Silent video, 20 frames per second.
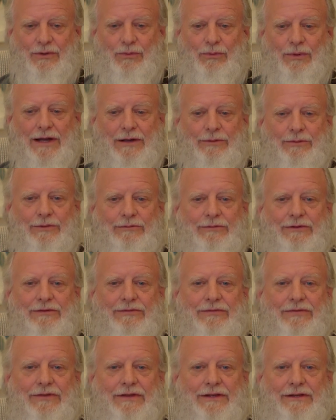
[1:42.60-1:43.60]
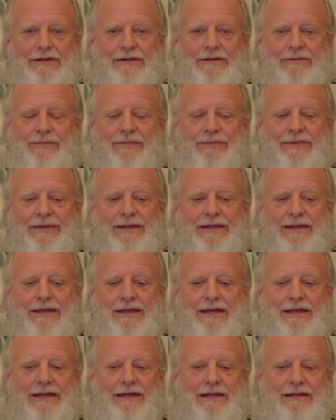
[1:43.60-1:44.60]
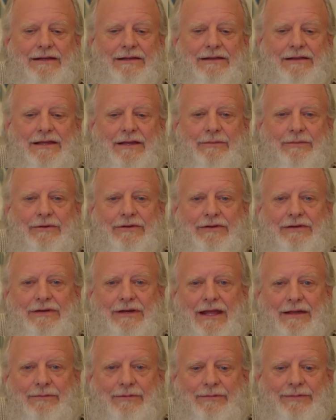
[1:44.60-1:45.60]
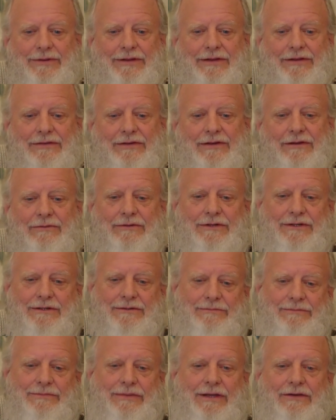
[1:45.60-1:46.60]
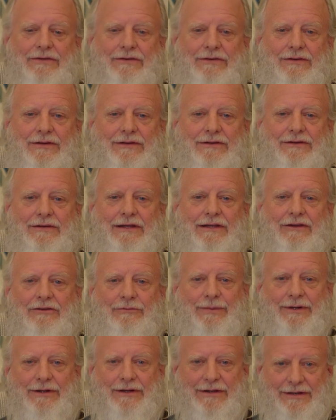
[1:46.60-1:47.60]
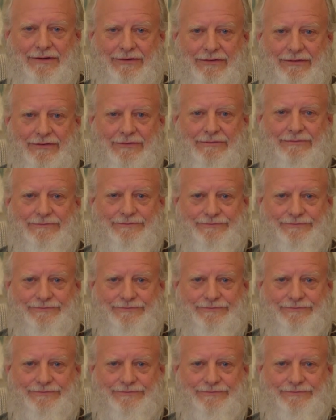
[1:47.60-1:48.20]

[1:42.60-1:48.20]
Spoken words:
Why would we feel a limited capability? Well, based on experience.